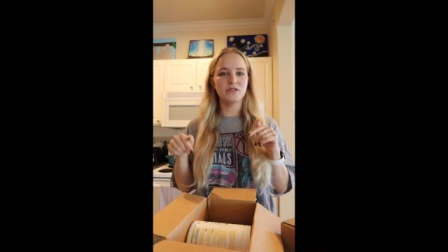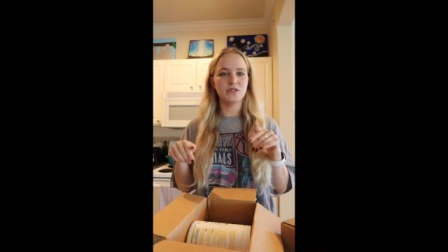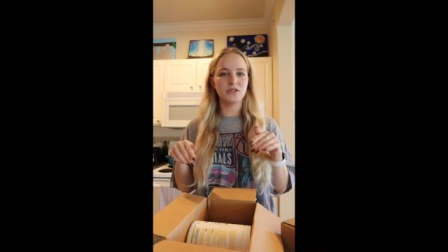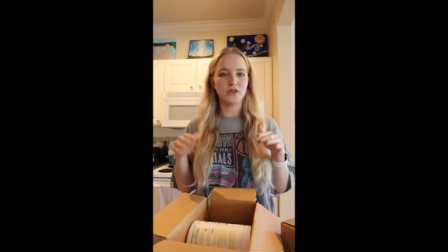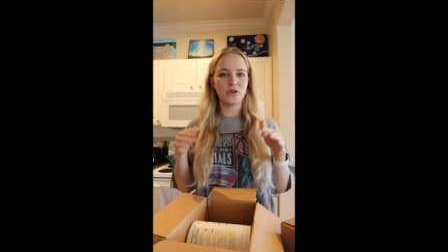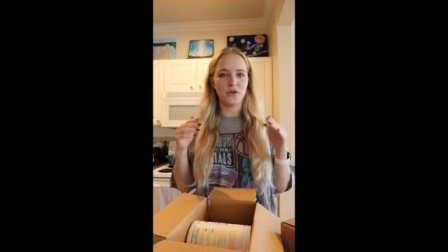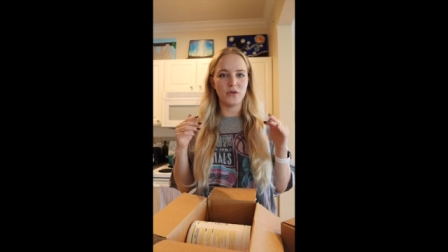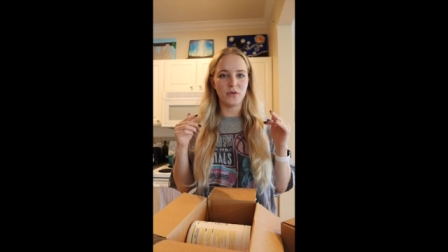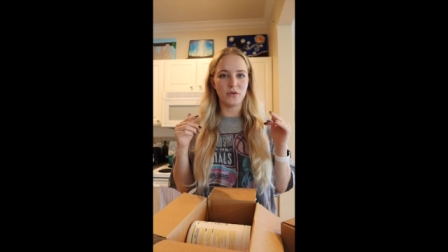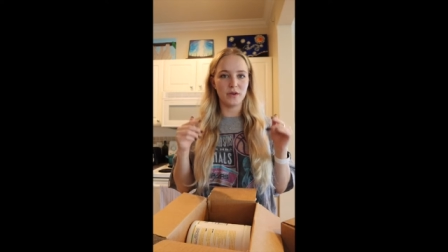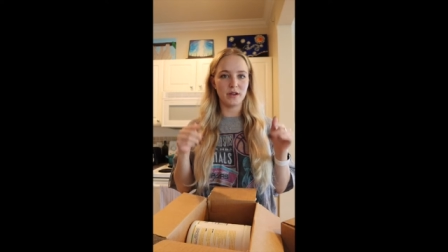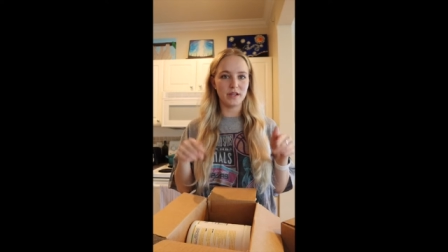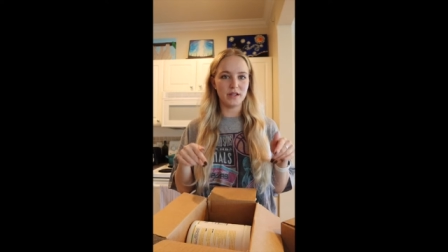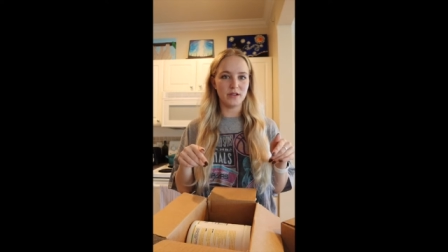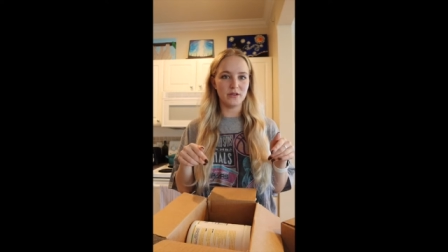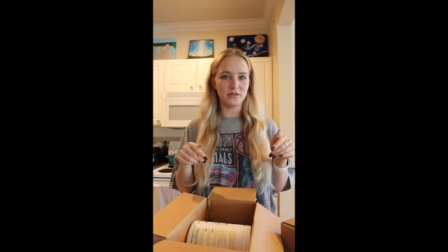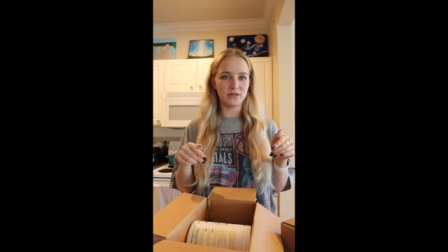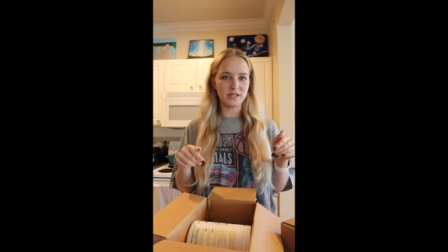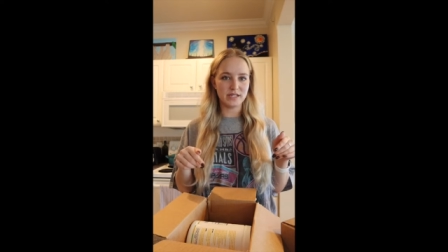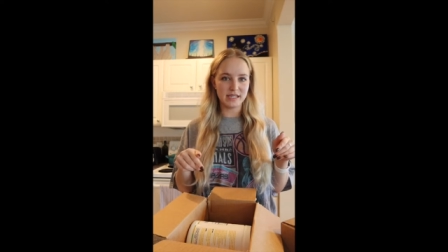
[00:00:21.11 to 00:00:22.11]
so
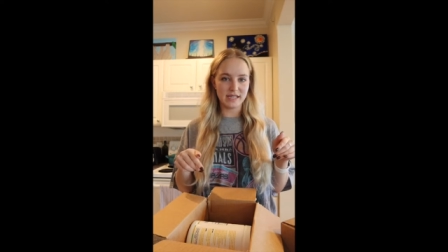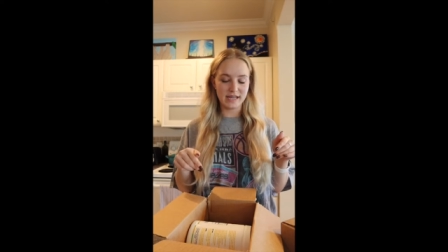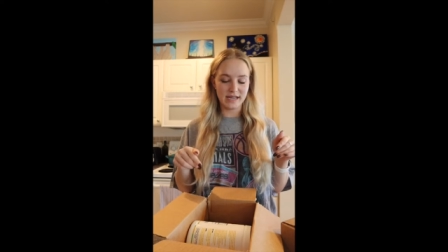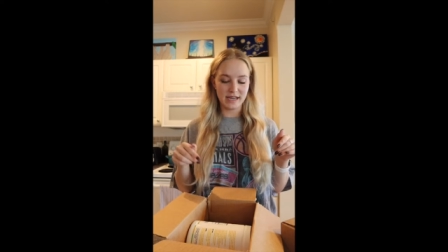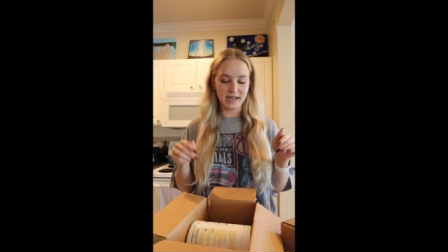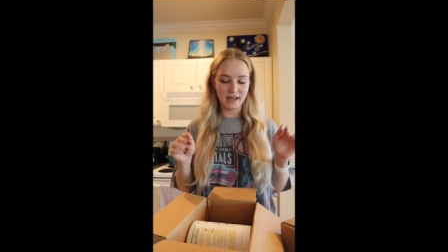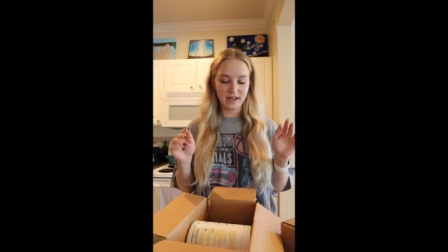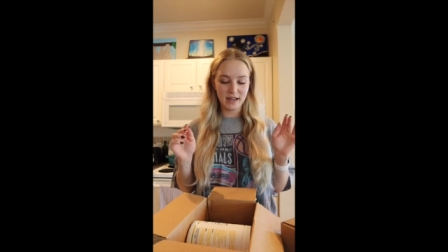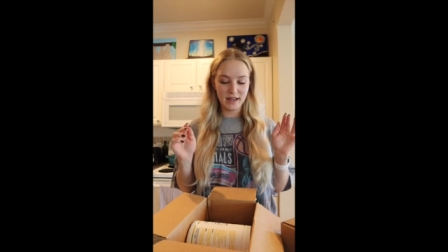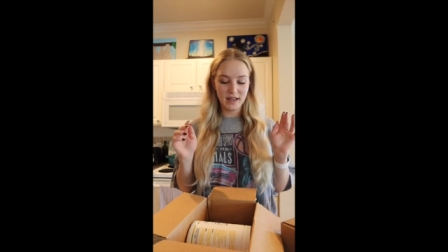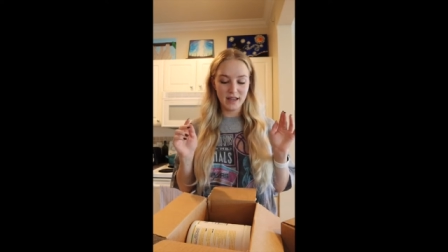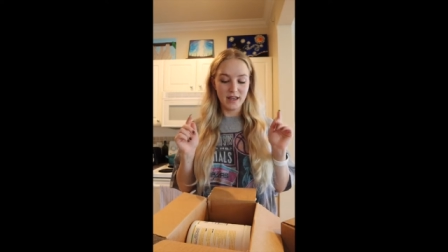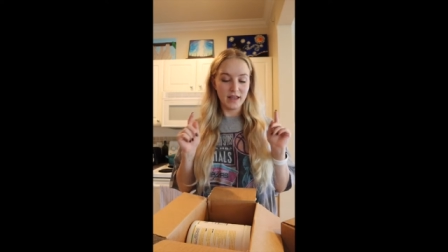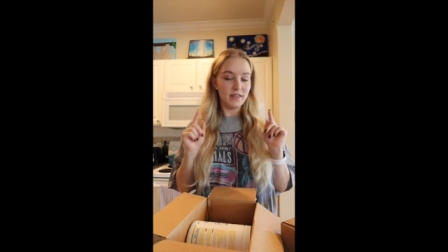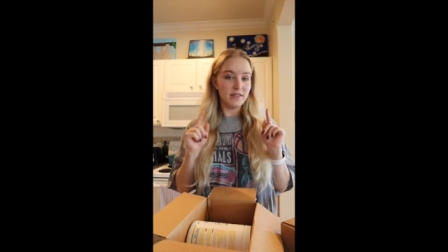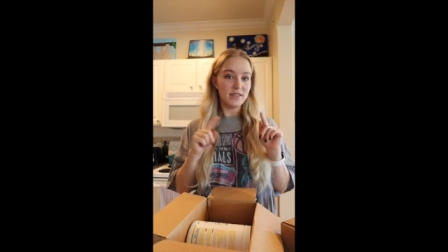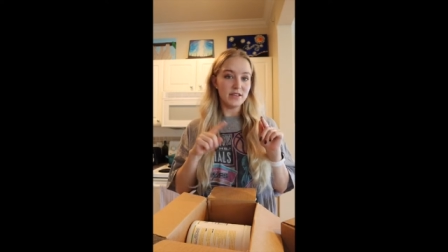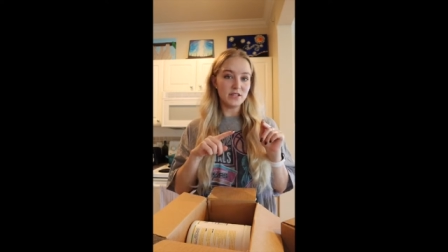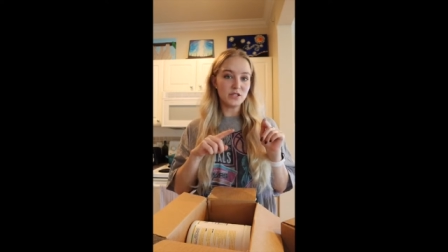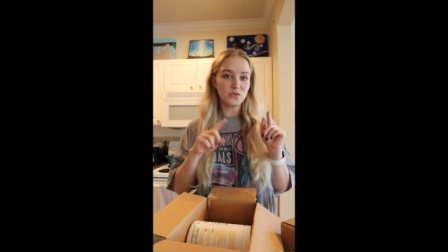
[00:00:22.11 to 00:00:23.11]
you'll see
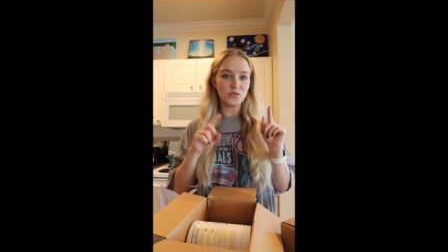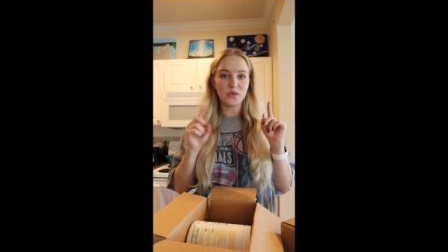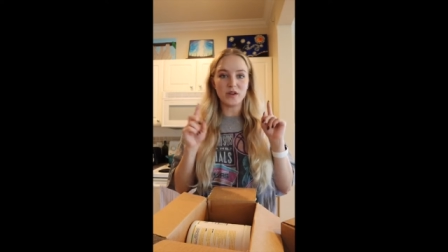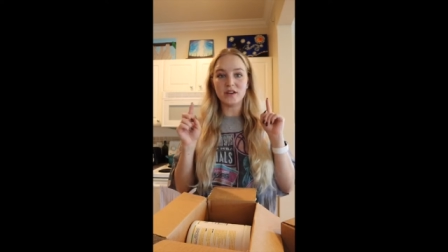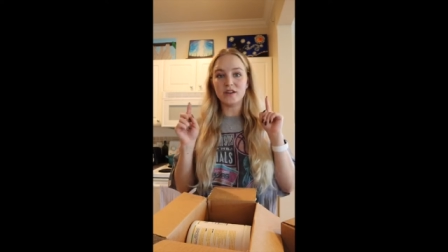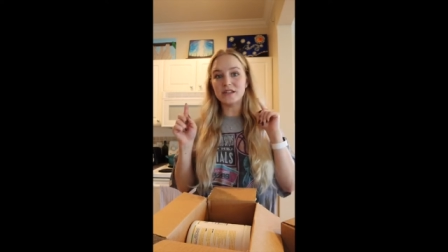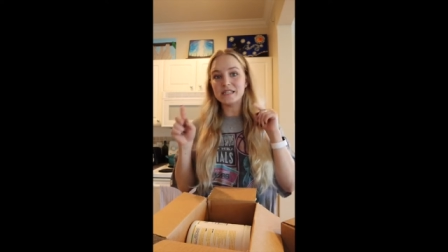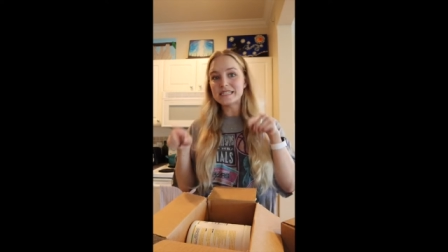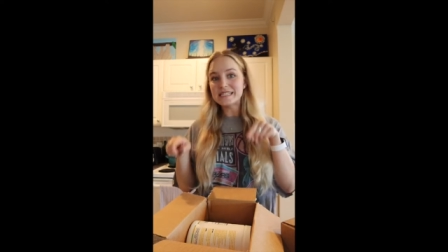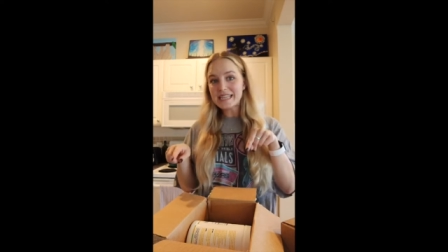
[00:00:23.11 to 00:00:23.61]
this reel.